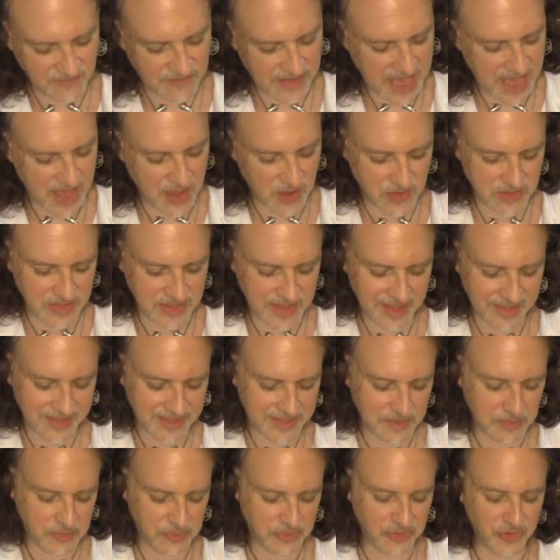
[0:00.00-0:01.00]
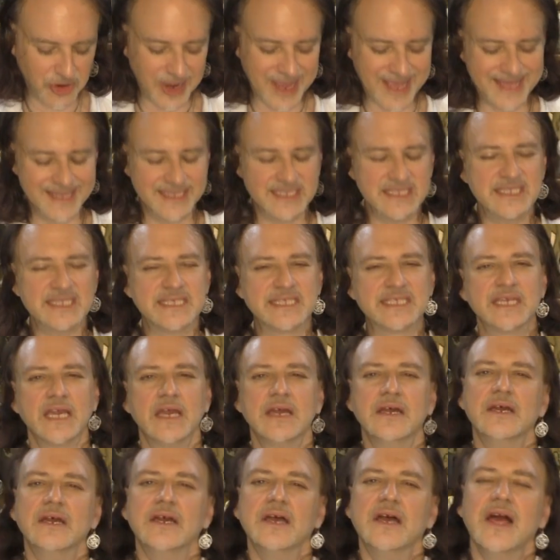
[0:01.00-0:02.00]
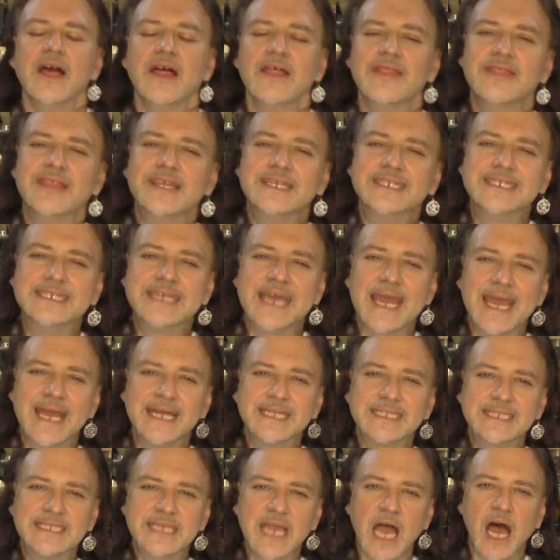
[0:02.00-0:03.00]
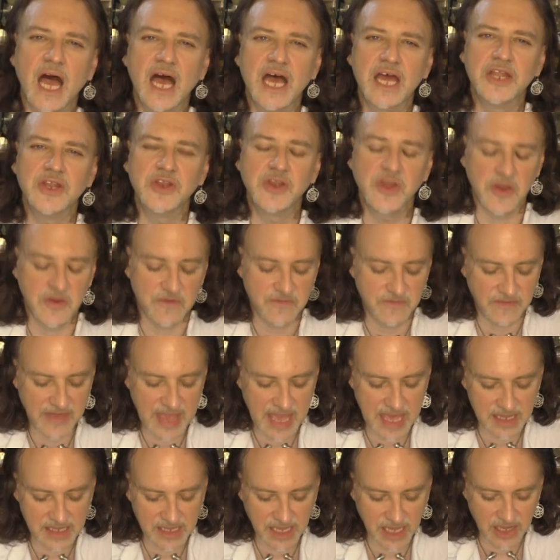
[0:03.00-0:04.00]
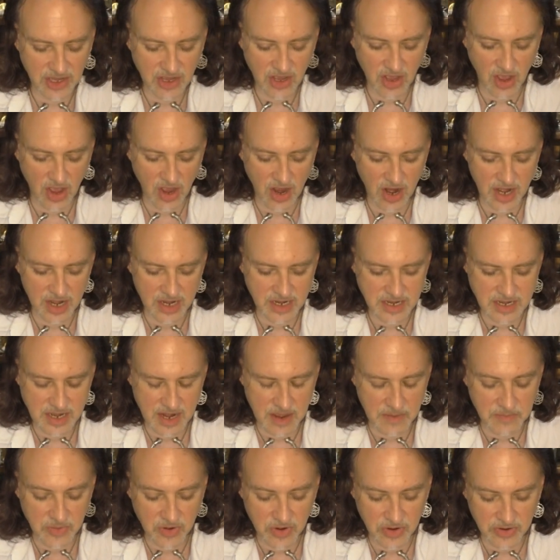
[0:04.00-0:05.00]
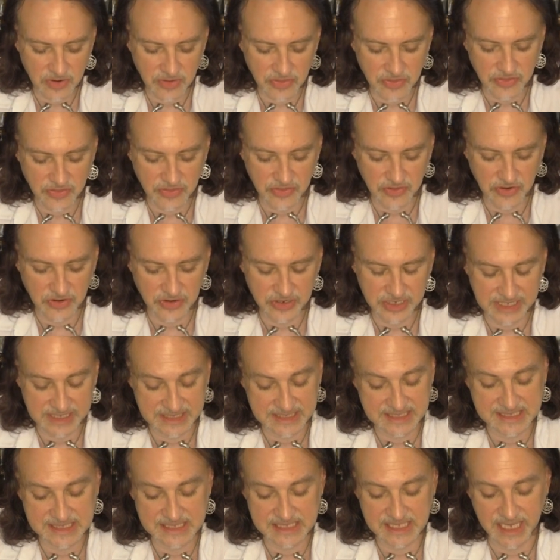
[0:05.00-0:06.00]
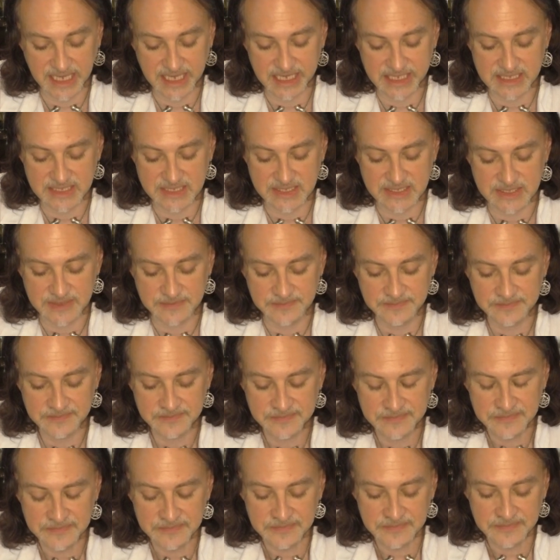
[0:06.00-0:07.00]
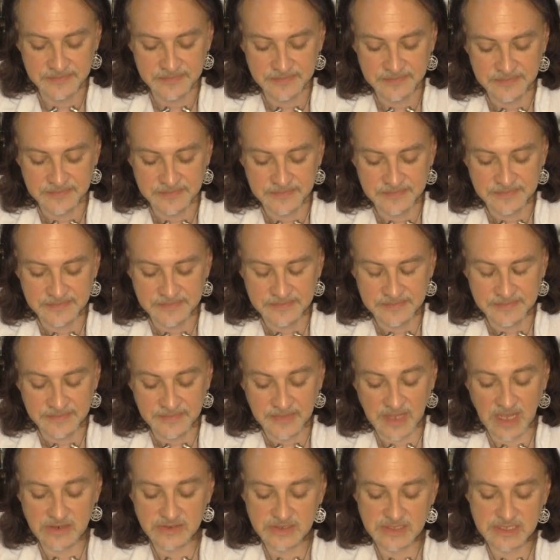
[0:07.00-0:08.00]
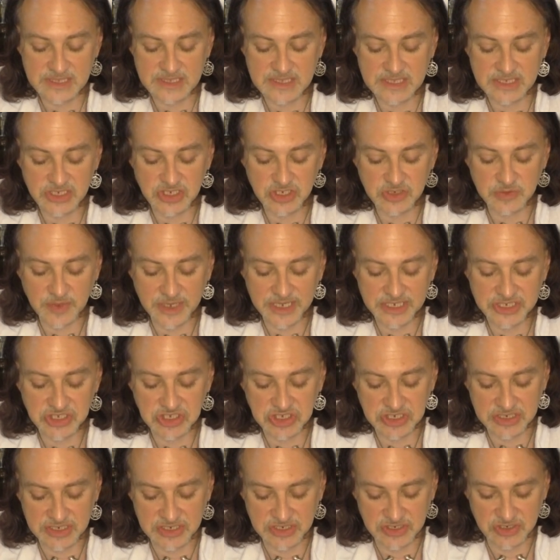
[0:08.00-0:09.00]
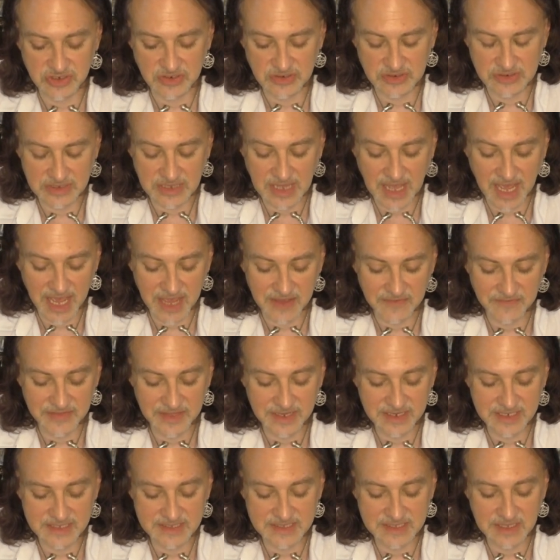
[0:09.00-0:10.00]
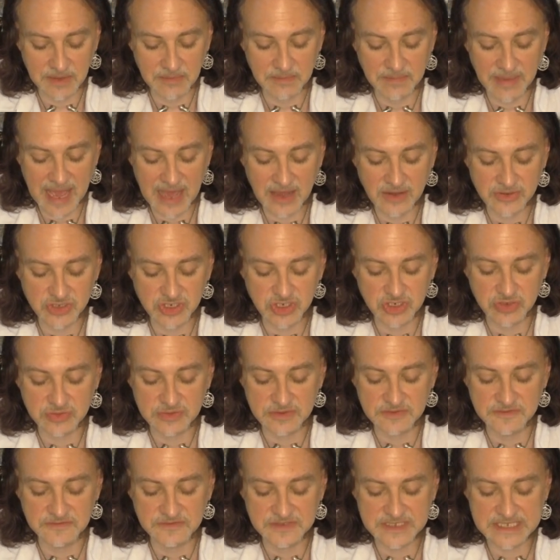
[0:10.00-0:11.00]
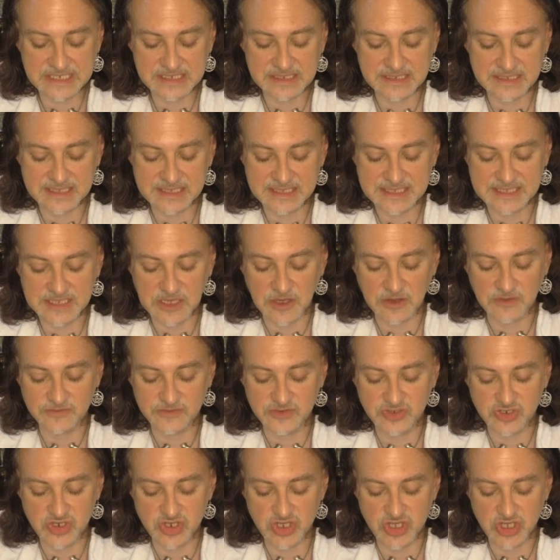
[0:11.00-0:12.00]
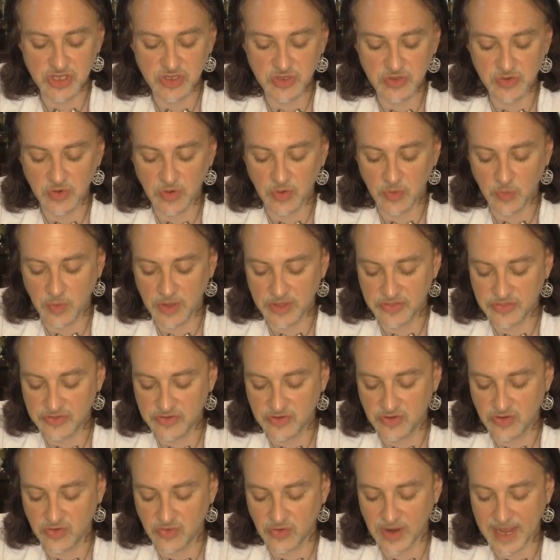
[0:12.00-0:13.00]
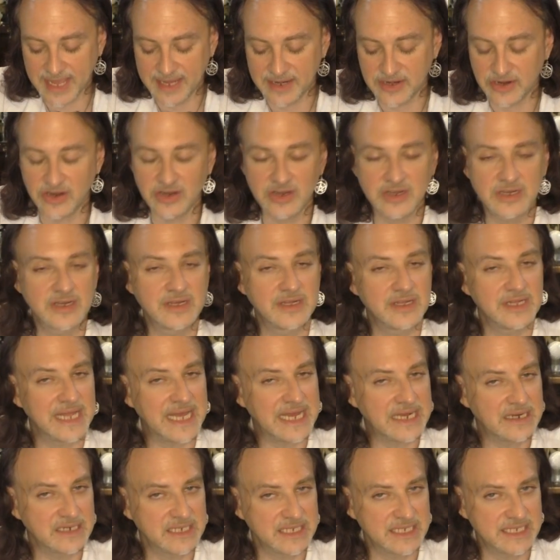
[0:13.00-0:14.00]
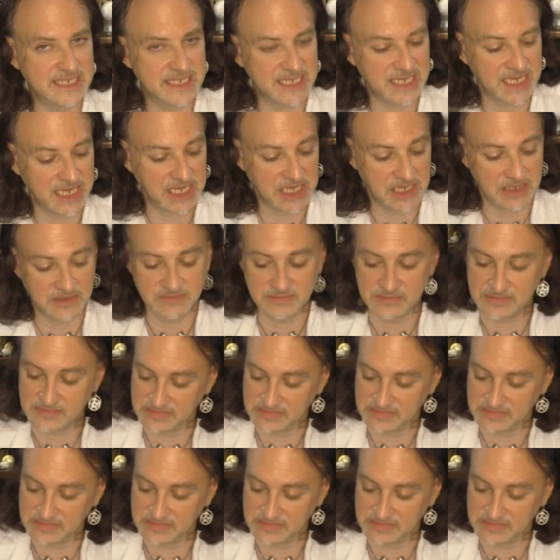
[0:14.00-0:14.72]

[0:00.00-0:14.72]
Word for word: found that the prince... The Dance Unveiling, card number 36. There is a situation in your life that is about to reveal itself to you with greater clarity.